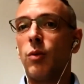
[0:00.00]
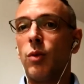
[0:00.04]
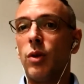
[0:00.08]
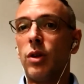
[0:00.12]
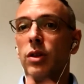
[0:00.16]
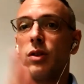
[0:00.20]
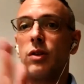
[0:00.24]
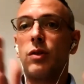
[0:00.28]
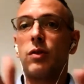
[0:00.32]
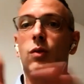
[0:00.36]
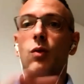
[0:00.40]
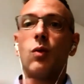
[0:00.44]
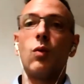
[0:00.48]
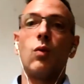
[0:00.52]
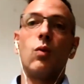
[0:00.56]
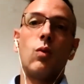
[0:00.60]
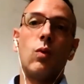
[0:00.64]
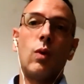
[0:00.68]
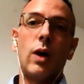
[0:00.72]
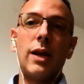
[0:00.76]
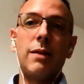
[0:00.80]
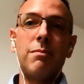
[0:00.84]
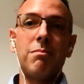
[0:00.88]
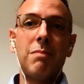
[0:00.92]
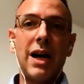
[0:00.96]
was
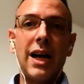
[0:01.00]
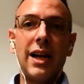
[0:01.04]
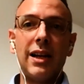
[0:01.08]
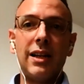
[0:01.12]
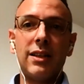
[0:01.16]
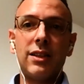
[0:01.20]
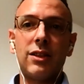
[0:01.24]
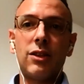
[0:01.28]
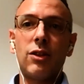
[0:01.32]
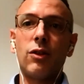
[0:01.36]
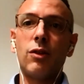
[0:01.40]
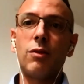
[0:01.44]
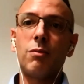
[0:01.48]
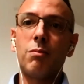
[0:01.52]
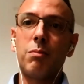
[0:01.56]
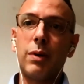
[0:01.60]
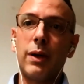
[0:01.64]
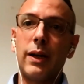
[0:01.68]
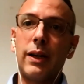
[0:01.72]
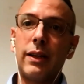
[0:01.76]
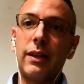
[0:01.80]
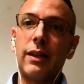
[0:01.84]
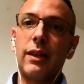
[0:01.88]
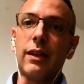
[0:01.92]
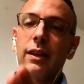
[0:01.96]
one milestone,
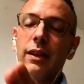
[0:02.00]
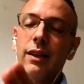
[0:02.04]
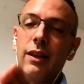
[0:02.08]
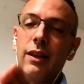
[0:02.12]
but